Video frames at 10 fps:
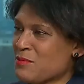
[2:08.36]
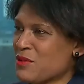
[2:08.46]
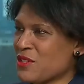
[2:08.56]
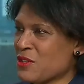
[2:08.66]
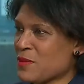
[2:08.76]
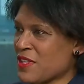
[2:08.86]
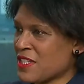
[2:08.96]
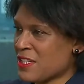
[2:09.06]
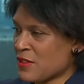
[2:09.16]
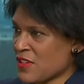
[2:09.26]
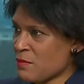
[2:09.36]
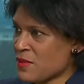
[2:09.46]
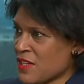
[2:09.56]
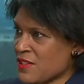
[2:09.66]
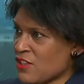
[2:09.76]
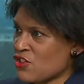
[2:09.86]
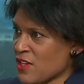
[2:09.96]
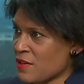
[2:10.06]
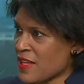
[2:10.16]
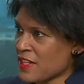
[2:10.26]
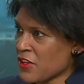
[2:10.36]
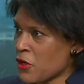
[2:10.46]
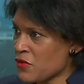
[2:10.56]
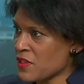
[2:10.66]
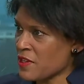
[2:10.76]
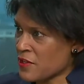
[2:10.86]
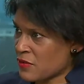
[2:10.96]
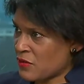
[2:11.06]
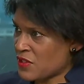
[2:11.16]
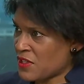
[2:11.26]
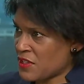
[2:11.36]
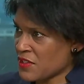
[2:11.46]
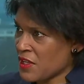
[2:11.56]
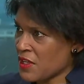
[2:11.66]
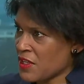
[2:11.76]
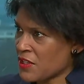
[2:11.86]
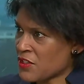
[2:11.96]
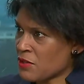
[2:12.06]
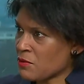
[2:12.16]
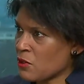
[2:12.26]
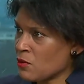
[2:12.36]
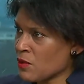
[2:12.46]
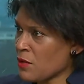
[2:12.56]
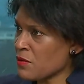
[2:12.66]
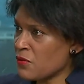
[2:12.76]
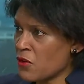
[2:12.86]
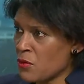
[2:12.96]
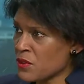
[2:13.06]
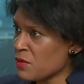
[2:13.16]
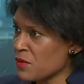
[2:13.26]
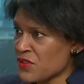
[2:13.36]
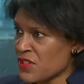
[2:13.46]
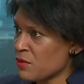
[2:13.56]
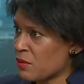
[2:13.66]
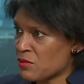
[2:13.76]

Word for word: pretty good, but it's, so it's 10% each year, and that's over the last yeah. 50 years. So Absolutely. going forward, can we see, what,